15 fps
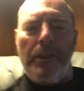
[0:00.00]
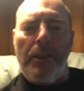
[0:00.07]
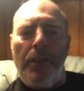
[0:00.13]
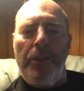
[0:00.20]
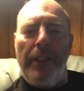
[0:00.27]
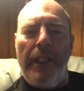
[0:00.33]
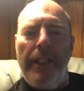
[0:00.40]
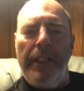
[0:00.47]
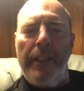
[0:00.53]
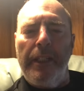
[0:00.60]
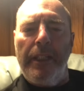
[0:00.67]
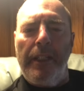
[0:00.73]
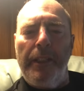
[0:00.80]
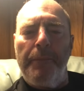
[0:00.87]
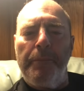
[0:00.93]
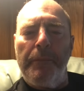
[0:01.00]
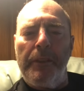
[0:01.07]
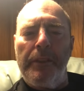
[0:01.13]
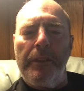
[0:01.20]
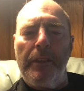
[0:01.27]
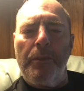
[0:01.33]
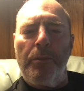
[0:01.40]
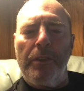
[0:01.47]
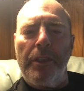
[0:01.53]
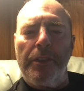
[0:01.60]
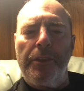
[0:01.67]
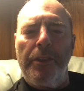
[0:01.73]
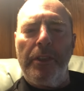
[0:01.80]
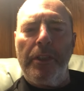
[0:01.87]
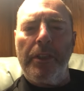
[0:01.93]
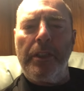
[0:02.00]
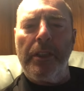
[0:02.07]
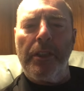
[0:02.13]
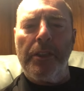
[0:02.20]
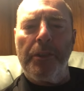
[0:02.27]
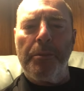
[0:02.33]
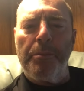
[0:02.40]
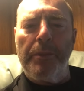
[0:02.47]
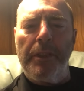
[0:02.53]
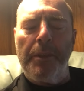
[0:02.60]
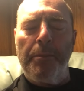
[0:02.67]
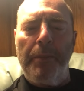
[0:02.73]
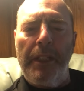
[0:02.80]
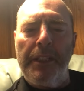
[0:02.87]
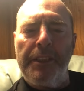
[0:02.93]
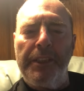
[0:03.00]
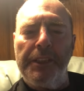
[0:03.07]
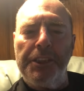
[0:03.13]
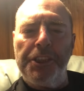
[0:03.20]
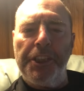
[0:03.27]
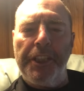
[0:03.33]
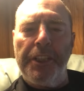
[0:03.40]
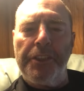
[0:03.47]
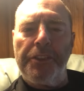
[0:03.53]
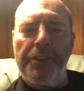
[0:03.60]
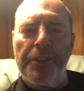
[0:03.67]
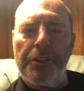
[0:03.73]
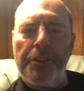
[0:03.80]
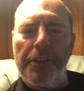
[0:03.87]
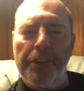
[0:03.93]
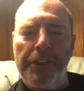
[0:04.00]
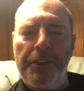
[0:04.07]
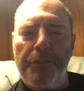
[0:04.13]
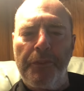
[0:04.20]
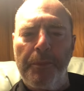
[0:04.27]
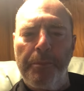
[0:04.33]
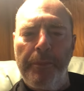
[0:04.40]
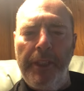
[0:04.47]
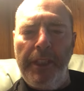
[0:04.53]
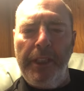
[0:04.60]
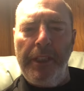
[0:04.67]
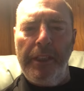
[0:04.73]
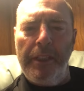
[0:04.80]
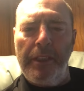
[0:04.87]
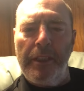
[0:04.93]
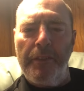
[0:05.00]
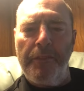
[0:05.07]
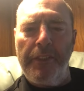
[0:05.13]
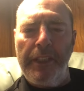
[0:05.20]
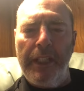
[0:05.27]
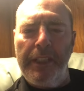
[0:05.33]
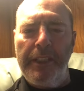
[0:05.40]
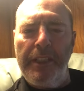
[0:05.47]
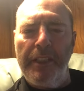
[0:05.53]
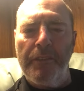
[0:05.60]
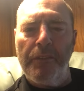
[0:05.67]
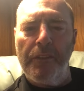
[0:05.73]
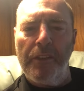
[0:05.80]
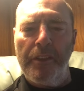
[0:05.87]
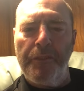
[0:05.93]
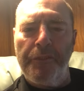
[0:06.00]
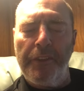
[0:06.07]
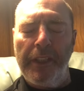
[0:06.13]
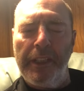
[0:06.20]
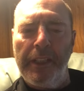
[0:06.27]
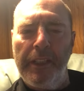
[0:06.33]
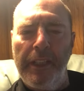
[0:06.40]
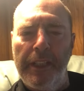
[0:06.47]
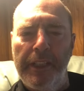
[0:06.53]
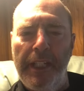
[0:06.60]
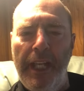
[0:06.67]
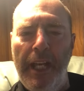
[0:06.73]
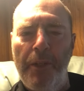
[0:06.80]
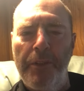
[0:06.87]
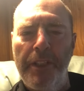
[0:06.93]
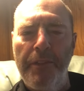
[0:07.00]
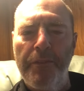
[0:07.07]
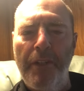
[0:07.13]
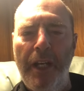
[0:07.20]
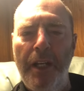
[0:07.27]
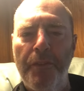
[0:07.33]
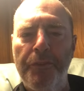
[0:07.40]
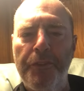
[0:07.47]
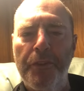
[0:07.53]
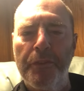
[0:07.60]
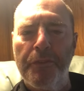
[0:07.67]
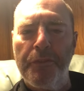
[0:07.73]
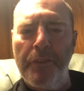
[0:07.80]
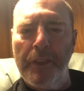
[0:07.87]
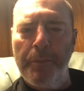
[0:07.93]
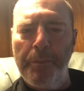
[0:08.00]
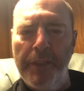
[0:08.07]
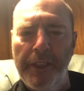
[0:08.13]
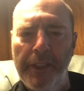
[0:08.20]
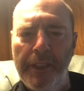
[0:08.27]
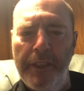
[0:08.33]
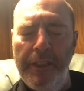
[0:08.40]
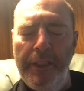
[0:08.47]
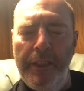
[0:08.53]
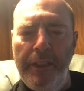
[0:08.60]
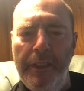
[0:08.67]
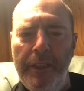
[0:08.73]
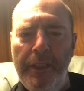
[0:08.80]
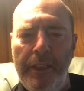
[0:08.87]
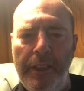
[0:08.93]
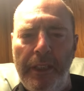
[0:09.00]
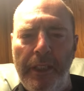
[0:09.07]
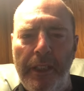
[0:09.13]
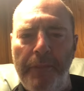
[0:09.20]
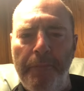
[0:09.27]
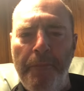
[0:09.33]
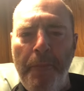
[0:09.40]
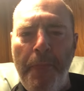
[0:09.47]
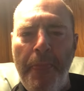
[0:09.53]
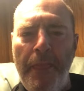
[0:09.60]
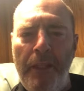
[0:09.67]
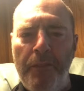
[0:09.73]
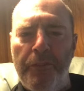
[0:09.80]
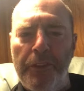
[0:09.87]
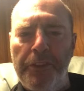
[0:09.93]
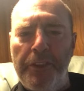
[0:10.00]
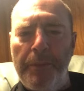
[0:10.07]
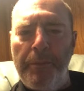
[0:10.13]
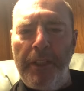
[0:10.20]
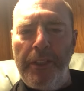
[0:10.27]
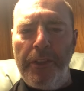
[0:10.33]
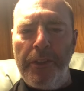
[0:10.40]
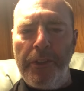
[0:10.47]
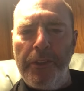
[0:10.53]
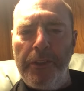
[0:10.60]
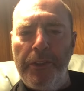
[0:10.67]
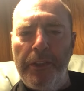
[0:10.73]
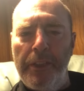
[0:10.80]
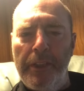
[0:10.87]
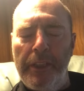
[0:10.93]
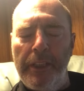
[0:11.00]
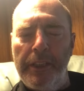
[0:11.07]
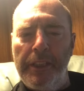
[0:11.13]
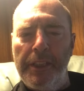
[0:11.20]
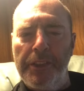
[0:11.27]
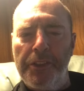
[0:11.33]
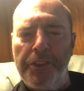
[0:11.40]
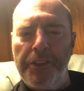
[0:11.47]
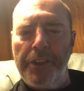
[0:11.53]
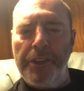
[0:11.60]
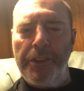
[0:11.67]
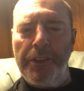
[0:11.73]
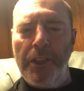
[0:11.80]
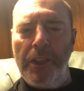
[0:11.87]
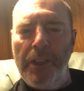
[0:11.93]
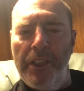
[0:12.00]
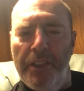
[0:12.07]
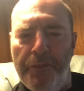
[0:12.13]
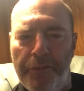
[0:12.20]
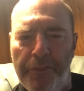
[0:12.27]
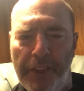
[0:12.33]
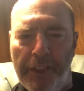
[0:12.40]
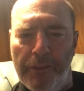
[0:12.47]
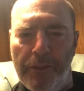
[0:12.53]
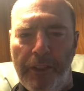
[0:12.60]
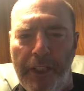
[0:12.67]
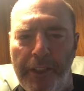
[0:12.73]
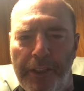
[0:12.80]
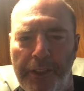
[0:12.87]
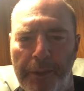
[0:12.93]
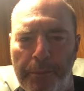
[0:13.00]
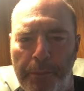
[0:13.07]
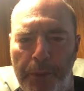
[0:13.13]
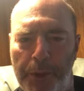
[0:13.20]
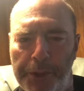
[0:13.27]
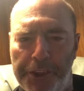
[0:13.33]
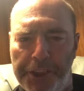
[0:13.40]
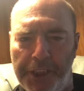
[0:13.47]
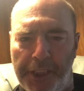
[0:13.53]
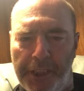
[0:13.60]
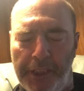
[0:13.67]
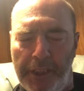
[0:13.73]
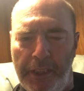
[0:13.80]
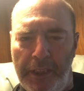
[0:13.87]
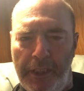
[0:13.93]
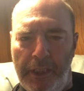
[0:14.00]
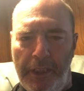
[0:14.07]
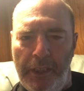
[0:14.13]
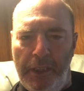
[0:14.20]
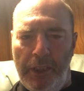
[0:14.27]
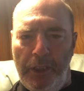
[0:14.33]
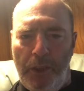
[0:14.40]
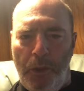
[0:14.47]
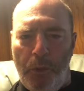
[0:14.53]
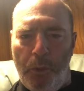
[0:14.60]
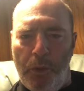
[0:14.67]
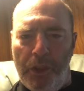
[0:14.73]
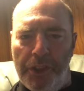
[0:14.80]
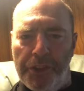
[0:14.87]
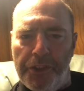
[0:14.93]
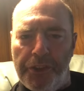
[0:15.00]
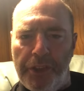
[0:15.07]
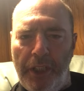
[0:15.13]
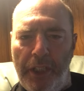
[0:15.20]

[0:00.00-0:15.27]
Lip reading: Okay, I want to talk a little bit about the genesis, at least for me, of the idea of lifting and how it evolved to flipping. Uh, First time I heard and considered lifting rather than pushing was